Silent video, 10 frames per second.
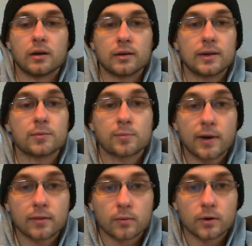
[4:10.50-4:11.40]
Keep
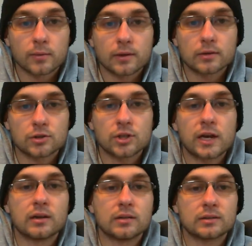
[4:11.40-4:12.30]
spreading the word about this
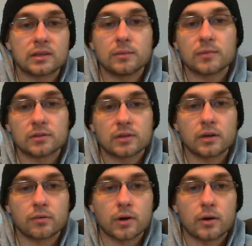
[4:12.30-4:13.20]
channel. Let's keep this thing
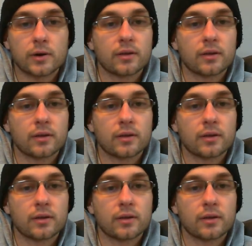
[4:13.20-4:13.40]
growing.